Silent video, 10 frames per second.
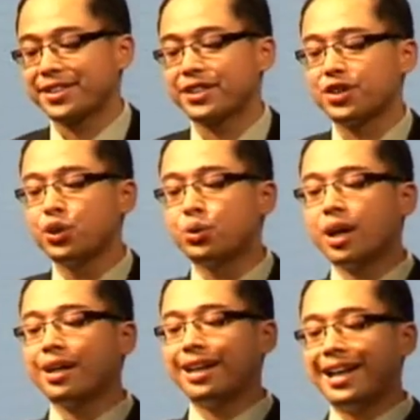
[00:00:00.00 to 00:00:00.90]
says, Do
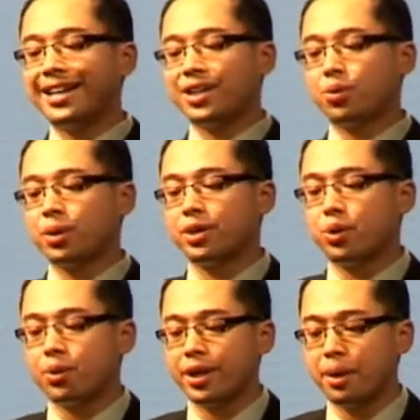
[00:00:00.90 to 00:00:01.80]
not let your
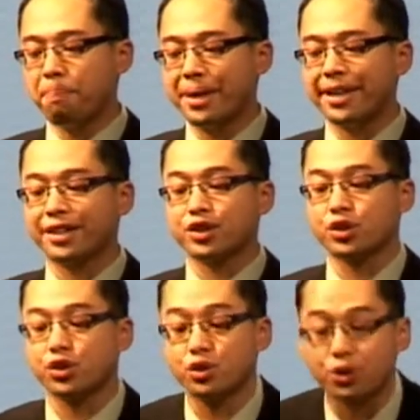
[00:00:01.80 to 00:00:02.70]
adorning be
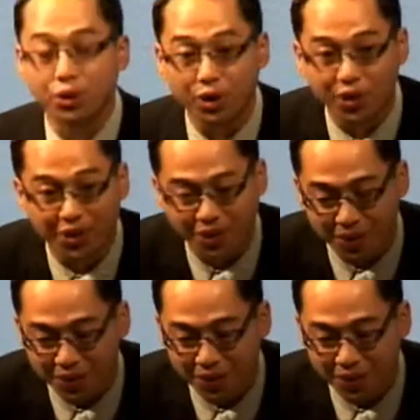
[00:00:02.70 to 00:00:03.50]
external.